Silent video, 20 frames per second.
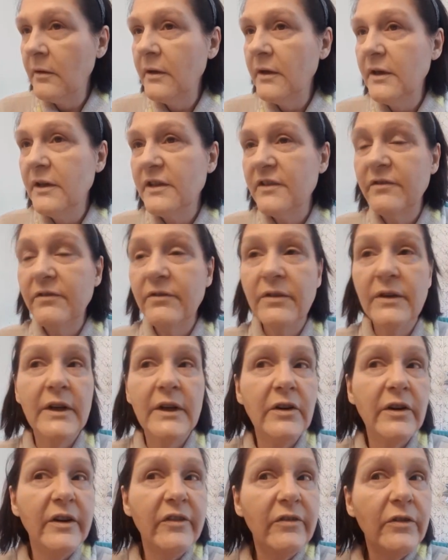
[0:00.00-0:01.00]
It's
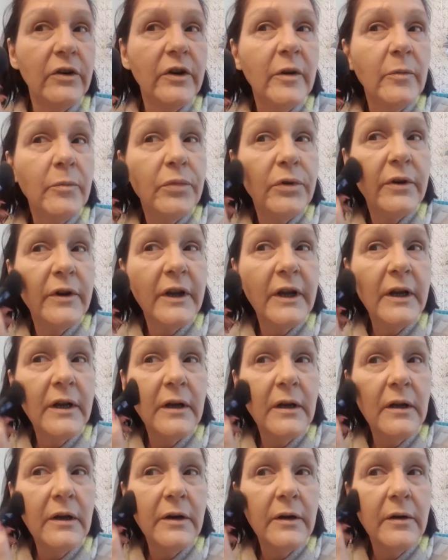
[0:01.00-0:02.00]
very, very pretty
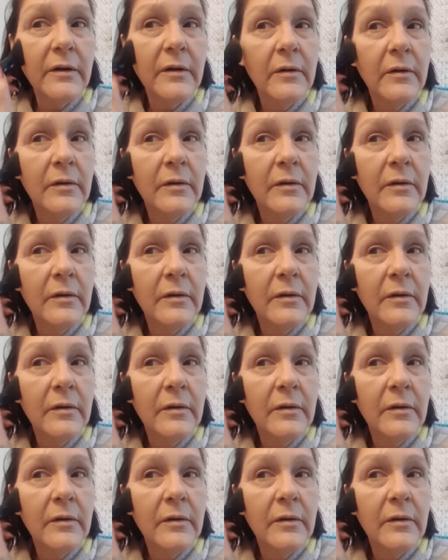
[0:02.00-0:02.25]
color.